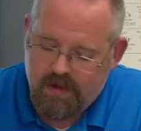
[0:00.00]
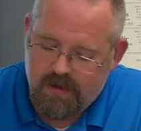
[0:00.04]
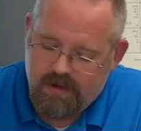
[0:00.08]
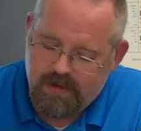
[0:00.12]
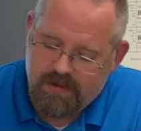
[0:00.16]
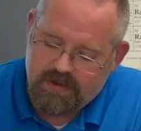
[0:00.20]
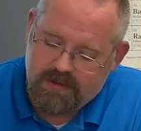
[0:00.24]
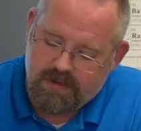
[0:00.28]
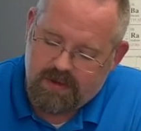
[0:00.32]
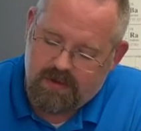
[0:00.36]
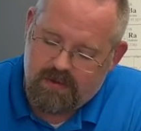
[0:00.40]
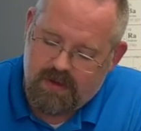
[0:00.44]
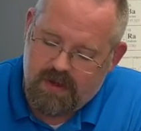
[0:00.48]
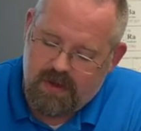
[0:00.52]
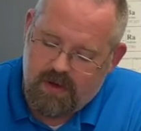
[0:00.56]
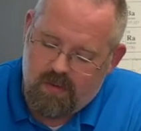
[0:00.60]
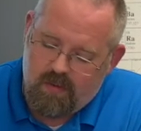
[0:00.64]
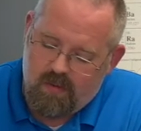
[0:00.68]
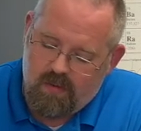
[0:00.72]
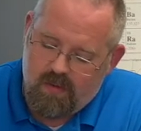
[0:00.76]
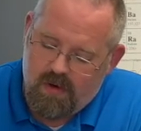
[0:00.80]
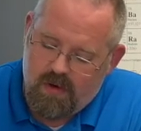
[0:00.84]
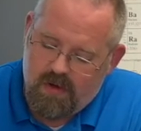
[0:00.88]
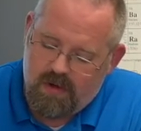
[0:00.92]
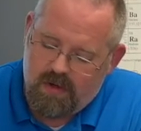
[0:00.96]
So that
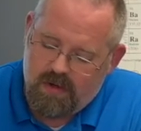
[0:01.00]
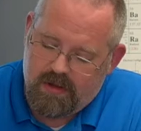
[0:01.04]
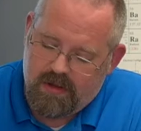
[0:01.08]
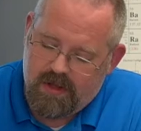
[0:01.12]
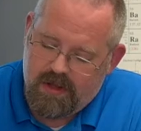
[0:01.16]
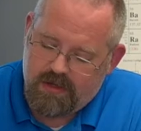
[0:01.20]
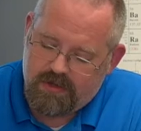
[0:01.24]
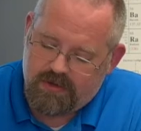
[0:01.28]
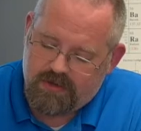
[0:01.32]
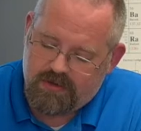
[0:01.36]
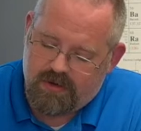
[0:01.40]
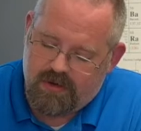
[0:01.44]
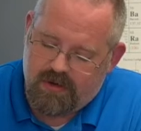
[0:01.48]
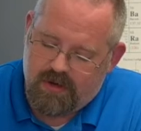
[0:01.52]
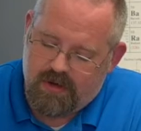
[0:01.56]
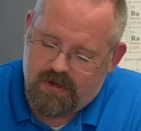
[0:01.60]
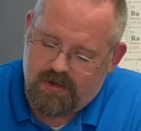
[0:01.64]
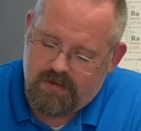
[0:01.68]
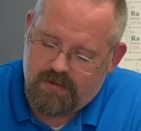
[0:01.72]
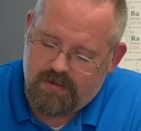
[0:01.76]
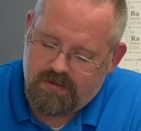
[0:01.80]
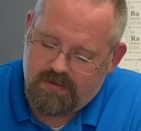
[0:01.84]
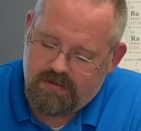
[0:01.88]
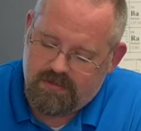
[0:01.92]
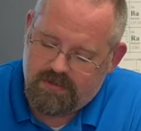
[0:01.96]
1 electron
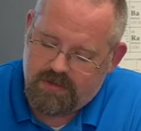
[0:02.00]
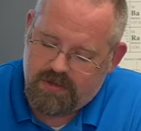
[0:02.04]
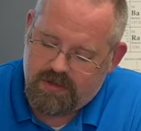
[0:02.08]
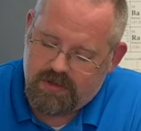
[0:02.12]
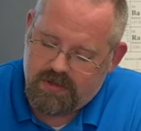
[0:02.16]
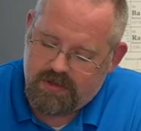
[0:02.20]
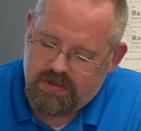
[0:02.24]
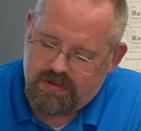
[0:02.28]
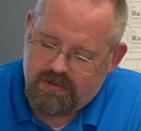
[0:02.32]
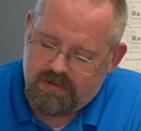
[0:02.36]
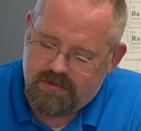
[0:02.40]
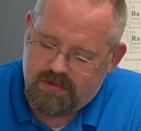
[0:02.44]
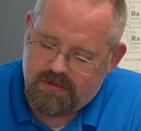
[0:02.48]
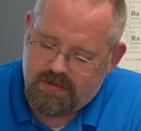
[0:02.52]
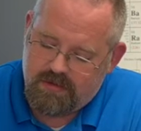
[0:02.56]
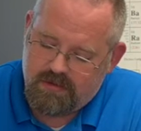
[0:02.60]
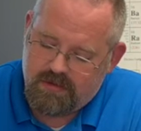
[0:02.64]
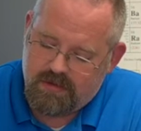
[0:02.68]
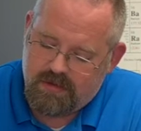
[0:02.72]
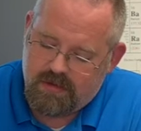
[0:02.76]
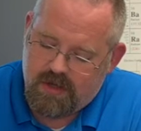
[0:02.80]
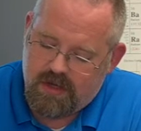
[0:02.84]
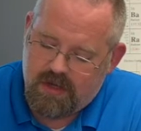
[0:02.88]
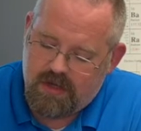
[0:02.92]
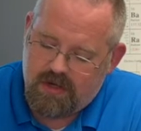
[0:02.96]
just
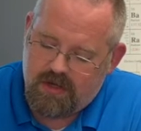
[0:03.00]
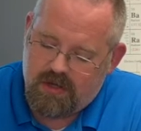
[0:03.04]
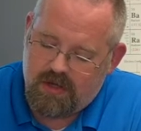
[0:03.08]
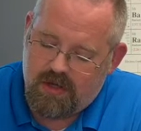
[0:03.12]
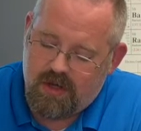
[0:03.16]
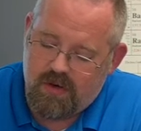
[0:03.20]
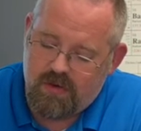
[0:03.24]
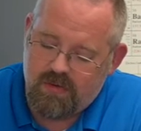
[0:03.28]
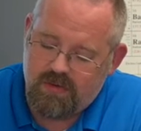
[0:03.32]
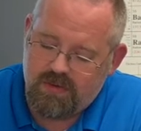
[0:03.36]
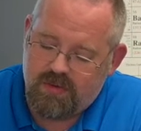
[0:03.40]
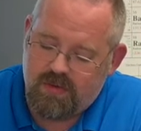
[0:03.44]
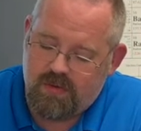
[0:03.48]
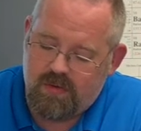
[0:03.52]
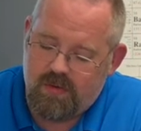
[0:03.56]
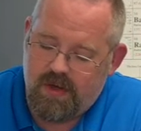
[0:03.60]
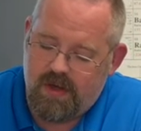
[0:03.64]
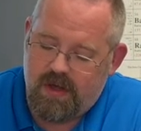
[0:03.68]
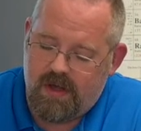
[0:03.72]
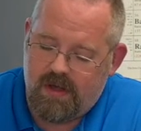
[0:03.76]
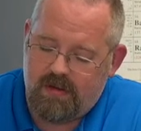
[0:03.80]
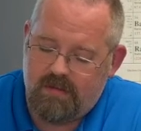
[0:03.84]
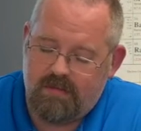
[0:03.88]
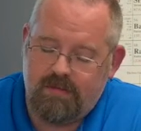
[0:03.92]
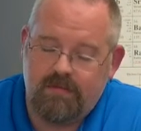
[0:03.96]
kind of goes away.